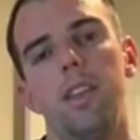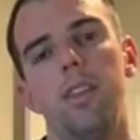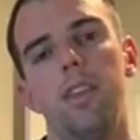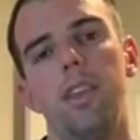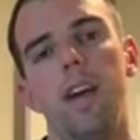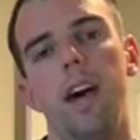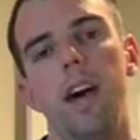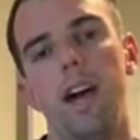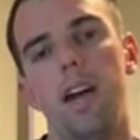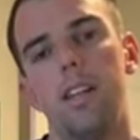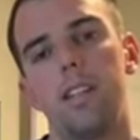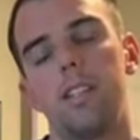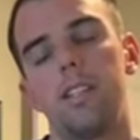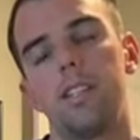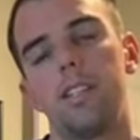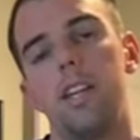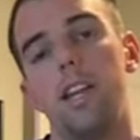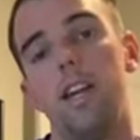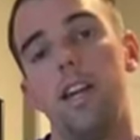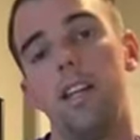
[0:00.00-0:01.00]
that
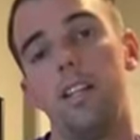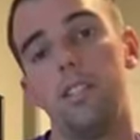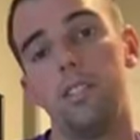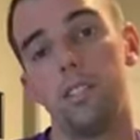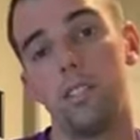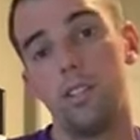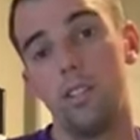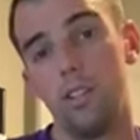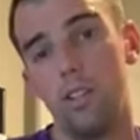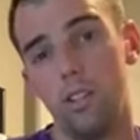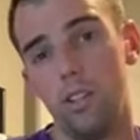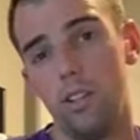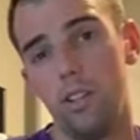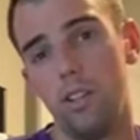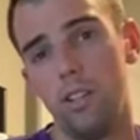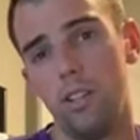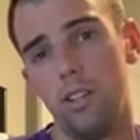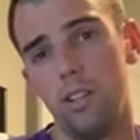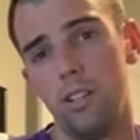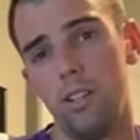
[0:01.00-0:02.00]
can in
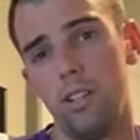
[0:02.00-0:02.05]
turn